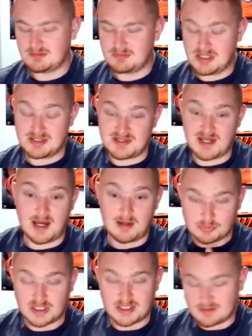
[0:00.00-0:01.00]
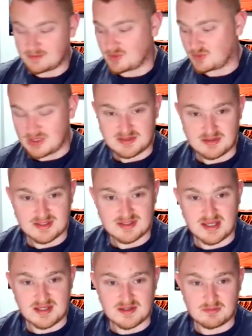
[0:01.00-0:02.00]
is Tom Brady for the rest of the
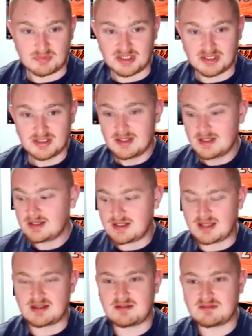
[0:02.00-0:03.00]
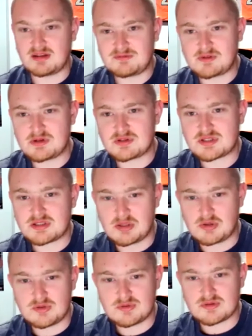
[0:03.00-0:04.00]
season. But yeah,
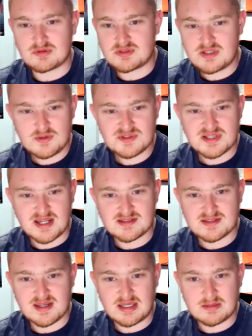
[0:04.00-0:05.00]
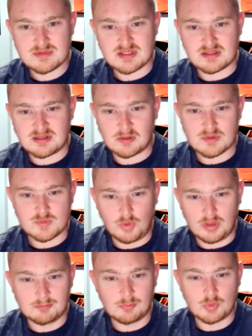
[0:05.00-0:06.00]
those two Saints games, and then there was
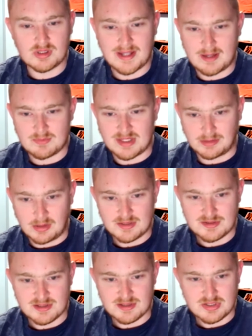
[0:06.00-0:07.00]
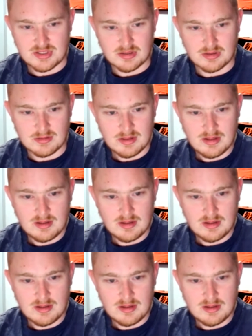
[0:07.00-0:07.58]
one more game they lost this year.